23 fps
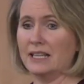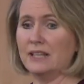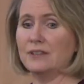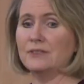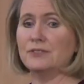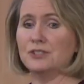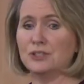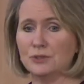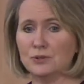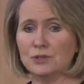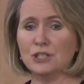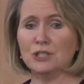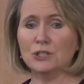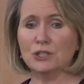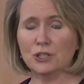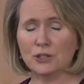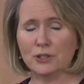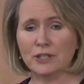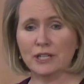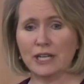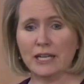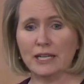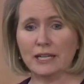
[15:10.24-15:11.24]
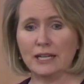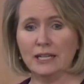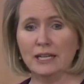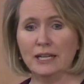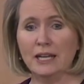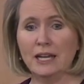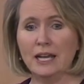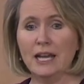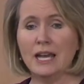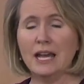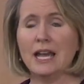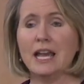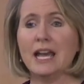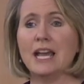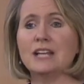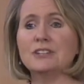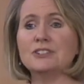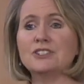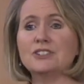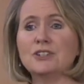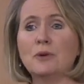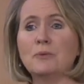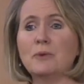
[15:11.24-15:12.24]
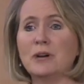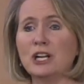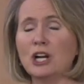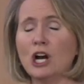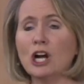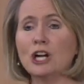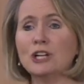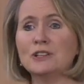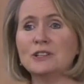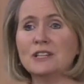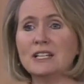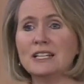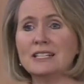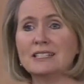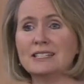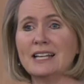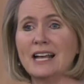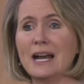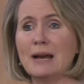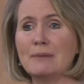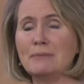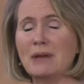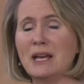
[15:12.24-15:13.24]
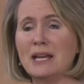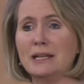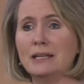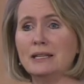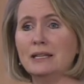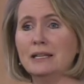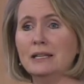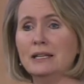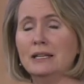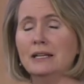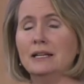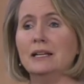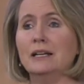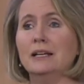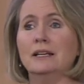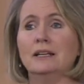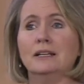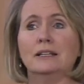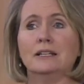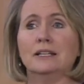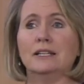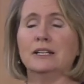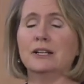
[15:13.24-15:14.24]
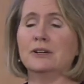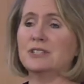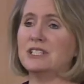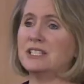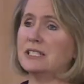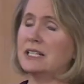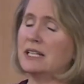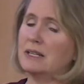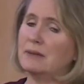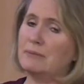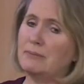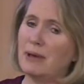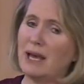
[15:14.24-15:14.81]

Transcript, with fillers: gives you the learning. And so when hard things happen, you know, instead of